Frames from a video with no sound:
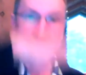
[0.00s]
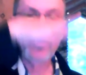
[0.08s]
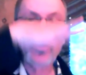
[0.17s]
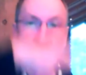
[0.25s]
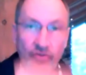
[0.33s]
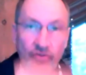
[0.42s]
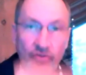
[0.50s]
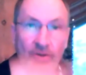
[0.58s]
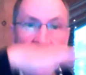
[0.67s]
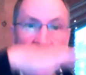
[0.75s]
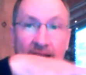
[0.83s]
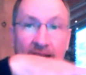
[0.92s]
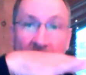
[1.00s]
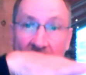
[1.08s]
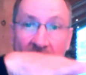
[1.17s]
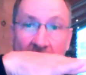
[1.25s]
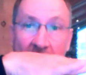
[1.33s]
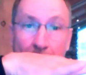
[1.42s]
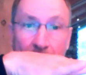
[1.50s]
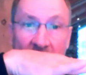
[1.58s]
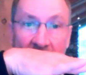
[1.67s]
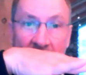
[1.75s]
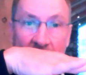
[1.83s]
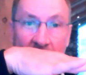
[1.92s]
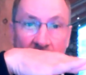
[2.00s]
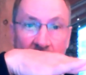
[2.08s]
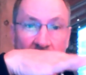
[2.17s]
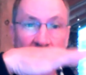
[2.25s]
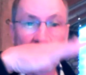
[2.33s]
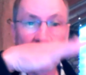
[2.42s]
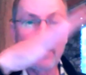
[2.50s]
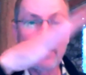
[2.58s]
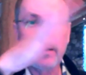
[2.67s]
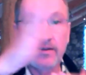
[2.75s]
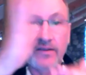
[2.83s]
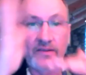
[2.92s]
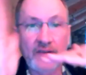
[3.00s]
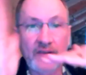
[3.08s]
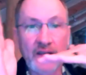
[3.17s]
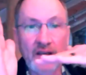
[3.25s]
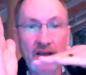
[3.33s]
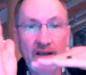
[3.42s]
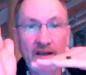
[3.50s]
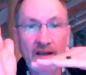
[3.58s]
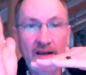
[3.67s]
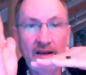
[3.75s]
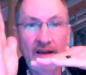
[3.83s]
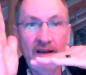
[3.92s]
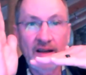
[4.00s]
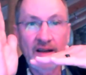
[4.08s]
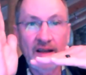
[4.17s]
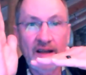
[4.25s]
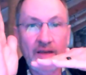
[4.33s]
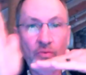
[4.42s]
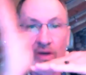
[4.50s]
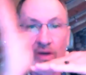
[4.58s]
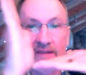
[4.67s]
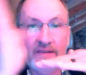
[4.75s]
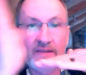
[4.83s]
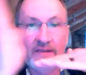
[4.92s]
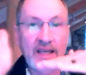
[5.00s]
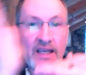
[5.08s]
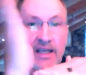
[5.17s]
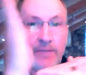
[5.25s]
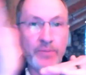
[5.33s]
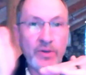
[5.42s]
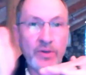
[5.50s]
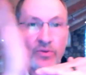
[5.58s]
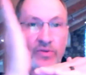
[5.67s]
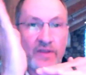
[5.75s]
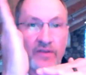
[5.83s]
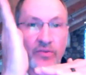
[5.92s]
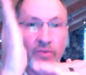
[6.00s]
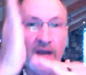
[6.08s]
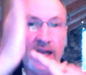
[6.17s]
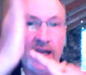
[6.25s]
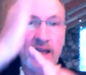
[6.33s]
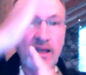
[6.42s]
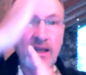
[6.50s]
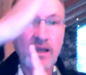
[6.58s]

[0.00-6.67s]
straight on that plane. You see, it wants to keep you this way.